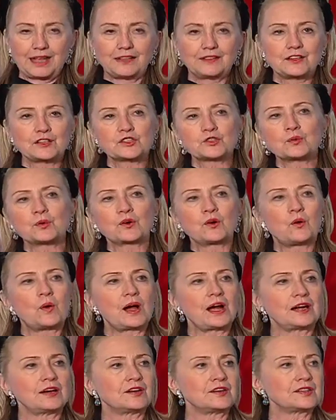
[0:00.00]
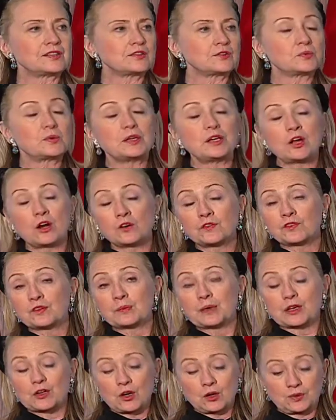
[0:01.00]
This requires, as we know
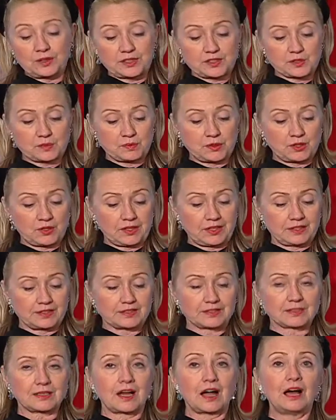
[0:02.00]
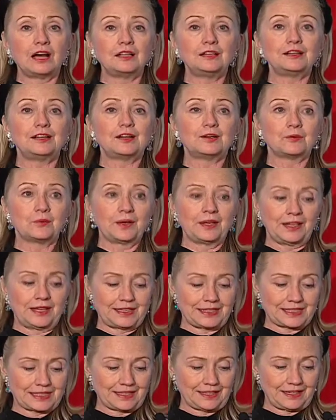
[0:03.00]
from our own experience,
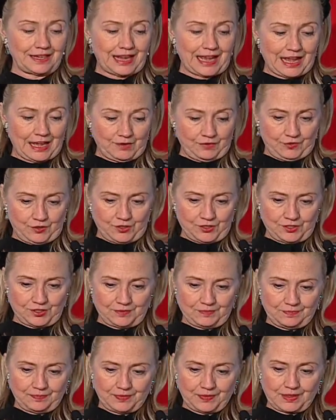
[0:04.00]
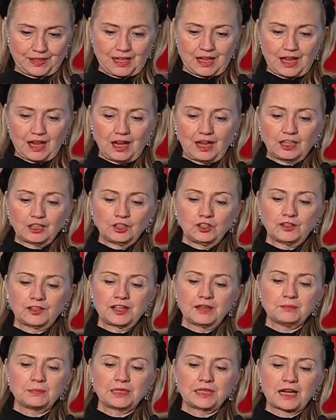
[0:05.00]
unrelenting effort.
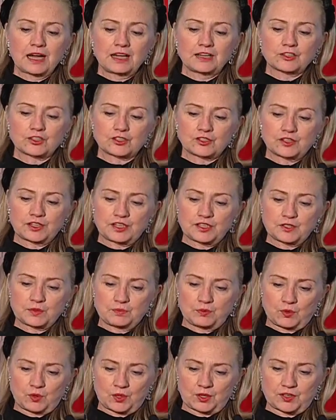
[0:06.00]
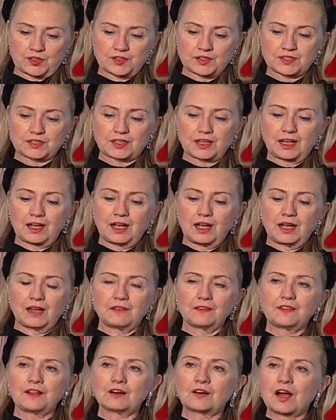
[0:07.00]
Looking beyond Turkey's borders,
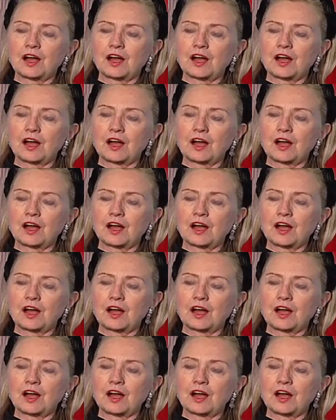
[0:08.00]
there